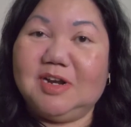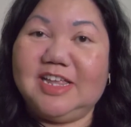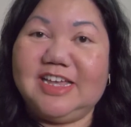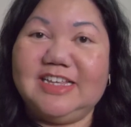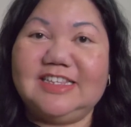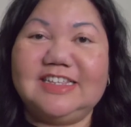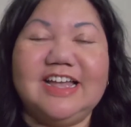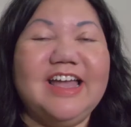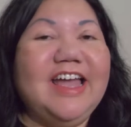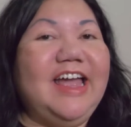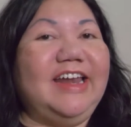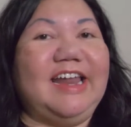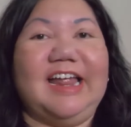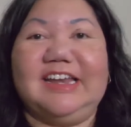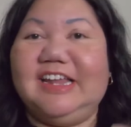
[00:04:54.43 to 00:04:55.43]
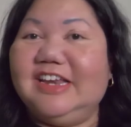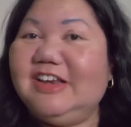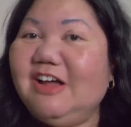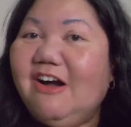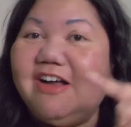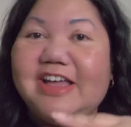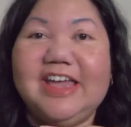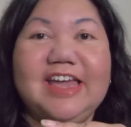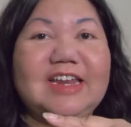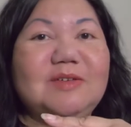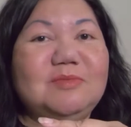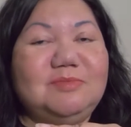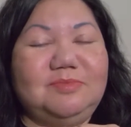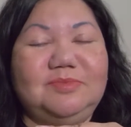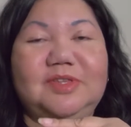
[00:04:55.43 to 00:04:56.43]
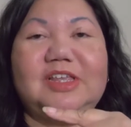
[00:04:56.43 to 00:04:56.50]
list that did not get